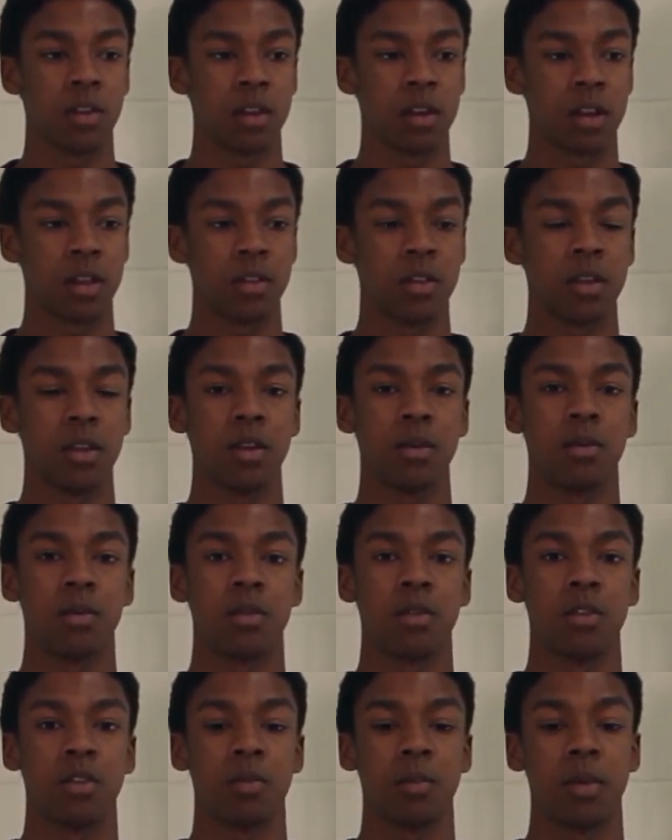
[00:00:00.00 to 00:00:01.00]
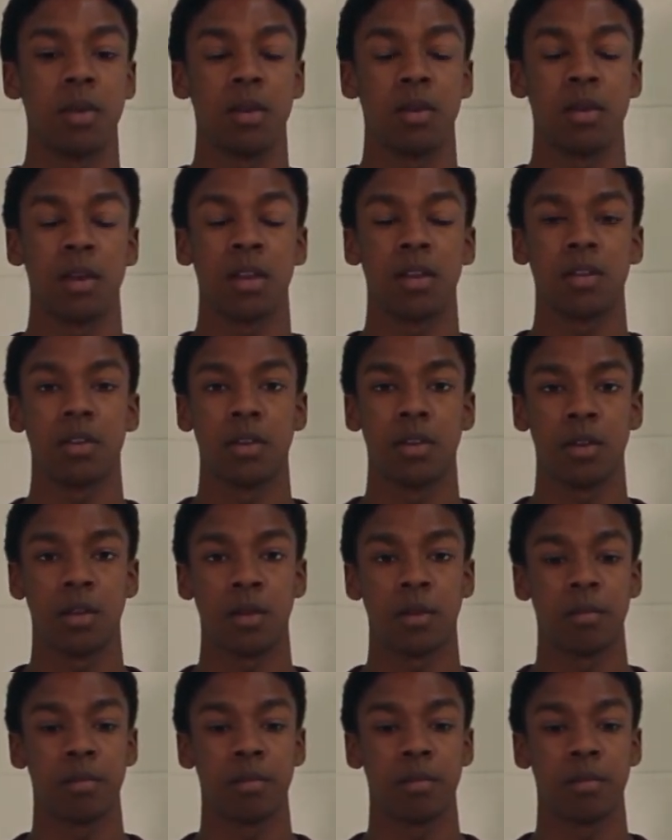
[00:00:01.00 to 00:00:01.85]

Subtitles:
and I think it would just be great to